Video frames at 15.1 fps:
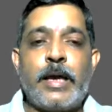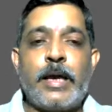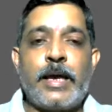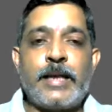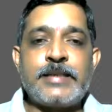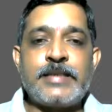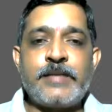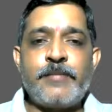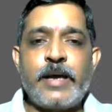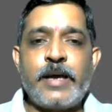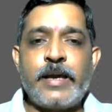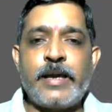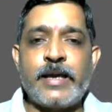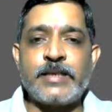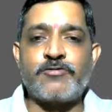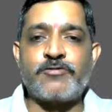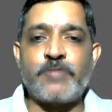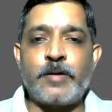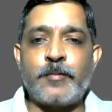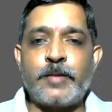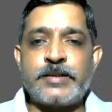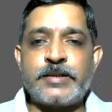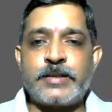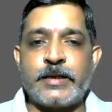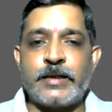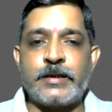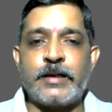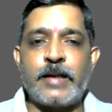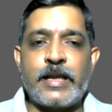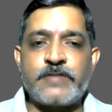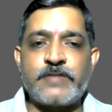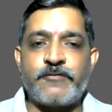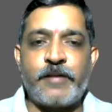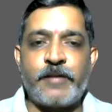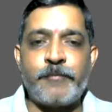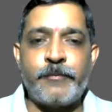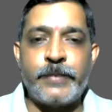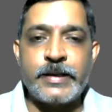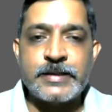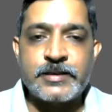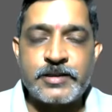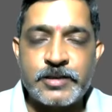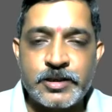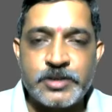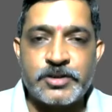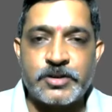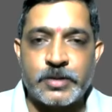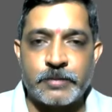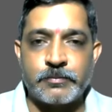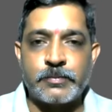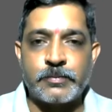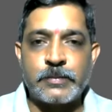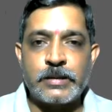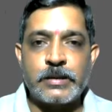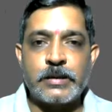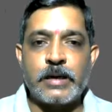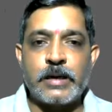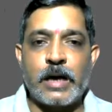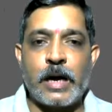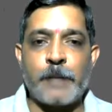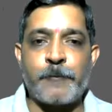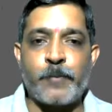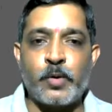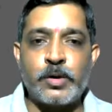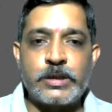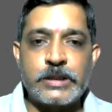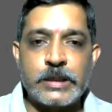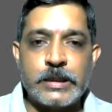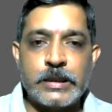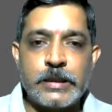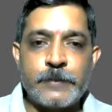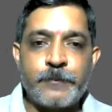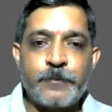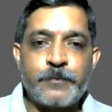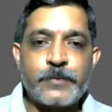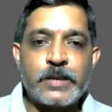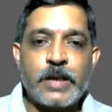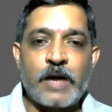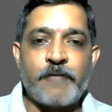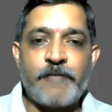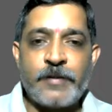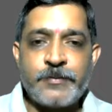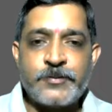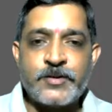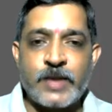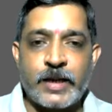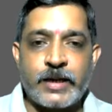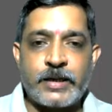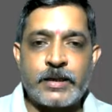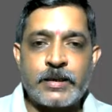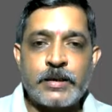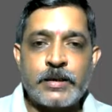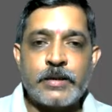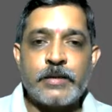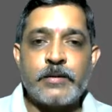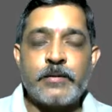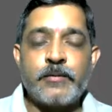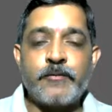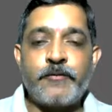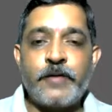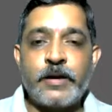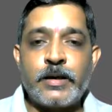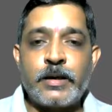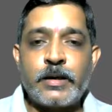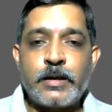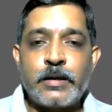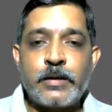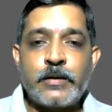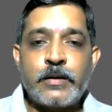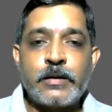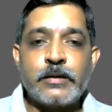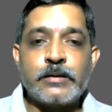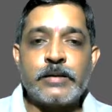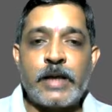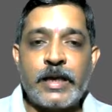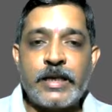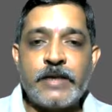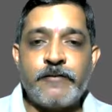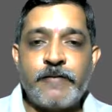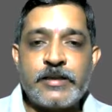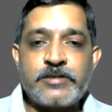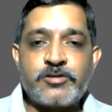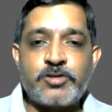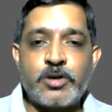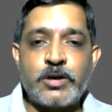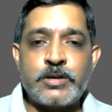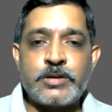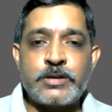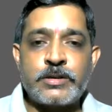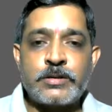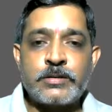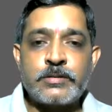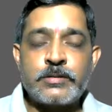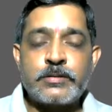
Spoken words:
SEBI has developed a centralized web-based system, a portal, a website where the investors